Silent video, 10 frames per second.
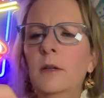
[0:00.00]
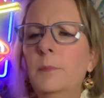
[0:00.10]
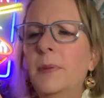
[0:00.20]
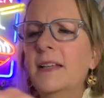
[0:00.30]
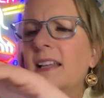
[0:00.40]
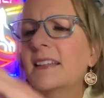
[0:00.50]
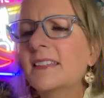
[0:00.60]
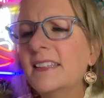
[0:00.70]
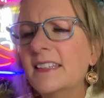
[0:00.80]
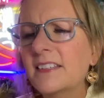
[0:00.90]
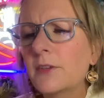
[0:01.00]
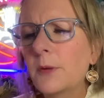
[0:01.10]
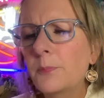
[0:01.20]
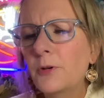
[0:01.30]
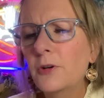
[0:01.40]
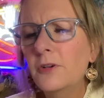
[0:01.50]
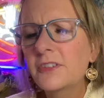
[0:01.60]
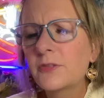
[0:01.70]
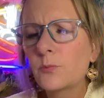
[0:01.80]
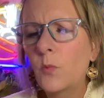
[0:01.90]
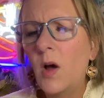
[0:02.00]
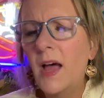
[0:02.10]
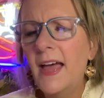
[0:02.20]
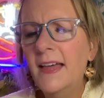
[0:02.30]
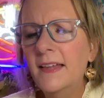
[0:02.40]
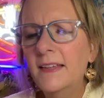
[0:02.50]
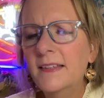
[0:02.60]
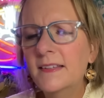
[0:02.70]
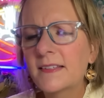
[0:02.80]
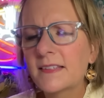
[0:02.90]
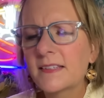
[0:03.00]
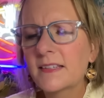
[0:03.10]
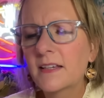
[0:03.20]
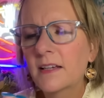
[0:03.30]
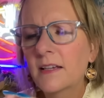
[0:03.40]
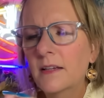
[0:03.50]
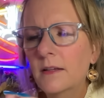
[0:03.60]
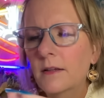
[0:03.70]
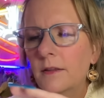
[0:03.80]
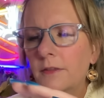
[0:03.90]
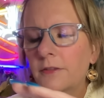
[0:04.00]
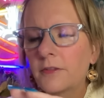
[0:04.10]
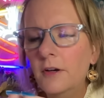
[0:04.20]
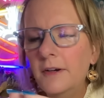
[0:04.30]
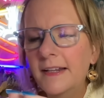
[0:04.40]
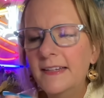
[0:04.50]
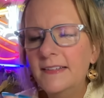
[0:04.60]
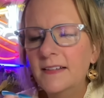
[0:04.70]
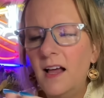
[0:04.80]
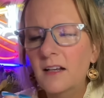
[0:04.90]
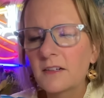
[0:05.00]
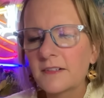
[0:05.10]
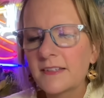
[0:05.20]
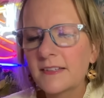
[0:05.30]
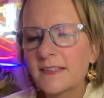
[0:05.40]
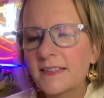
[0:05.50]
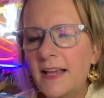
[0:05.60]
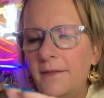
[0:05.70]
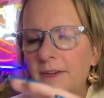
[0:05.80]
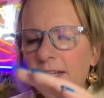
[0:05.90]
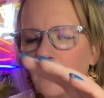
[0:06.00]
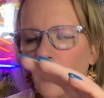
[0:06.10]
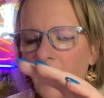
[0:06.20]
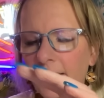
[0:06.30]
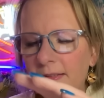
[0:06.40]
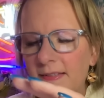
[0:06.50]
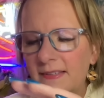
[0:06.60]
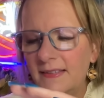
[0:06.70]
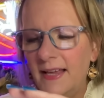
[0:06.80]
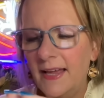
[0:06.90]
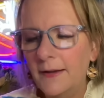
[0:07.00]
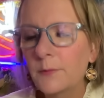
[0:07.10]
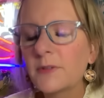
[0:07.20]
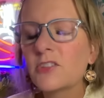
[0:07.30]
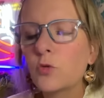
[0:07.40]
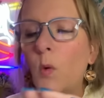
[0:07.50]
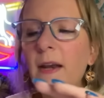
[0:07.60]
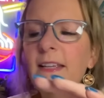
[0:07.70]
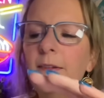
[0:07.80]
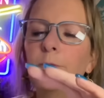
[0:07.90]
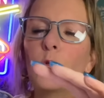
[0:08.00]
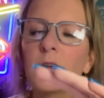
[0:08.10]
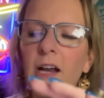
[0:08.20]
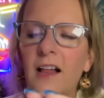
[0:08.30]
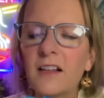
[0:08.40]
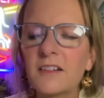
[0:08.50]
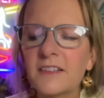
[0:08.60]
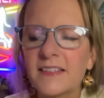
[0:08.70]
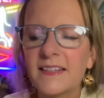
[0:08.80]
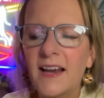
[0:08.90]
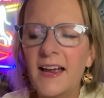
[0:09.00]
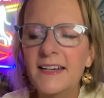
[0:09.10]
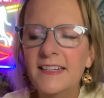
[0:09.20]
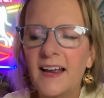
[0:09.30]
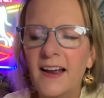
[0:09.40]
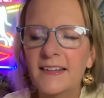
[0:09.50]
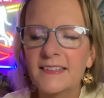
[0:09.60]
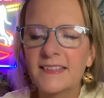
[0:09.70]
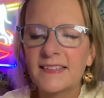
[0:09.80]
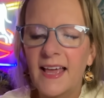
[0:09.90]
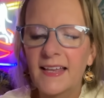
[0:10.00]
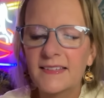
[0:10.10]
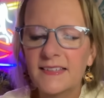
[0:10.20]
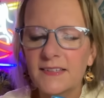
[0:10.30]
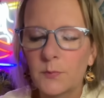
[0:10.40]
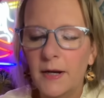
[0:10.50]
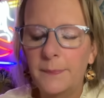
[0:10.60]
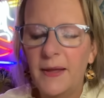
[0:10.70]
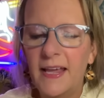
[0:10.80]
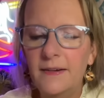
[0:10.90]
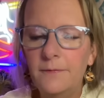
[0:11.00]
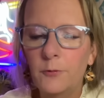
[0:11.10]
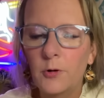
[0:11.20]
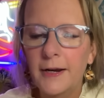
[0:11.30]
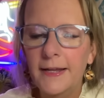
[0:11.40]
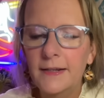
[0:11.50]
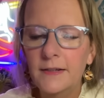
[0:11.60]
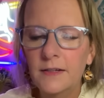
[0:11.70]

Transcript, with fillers: But let's see. So the purse was $30.71. It was $24.99 is what I paid for it.